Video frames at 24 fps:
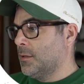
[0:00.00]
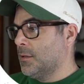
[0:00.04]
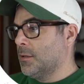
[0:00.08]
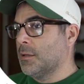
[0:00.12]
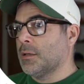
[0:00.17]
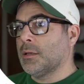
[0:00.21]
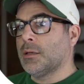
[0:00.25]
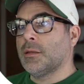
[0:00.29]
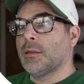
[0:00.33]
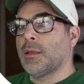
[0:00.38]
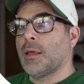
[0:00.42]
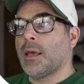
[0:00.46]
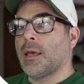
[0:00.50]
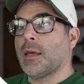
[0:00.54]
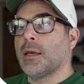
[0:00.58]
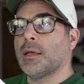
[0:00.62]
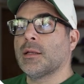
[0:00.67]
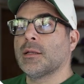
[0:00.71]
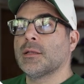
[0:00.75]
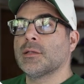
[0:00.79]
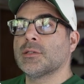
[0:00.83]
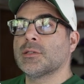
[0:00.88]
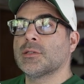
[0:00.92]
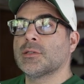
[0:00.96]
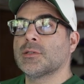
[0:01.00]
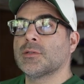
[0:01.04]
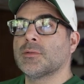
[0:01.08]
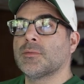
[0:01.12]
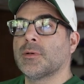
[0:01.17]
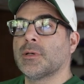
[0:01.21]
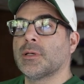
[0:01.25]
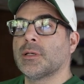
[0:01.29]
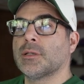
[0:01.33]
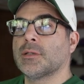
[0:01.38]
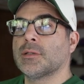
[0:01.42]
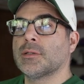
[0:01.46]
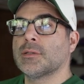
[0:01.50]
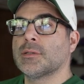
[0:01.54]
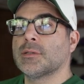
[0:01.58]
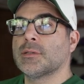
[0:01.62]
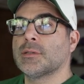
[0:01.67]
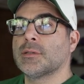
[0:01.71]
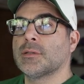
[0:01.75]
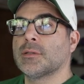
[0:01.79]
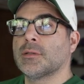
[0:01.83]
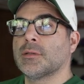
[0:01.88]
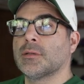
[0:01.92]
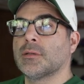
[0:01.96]
Like that, and it
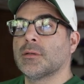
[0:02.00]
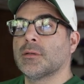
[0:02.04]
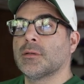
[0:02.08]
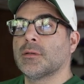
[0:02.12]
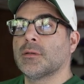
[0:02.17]
swings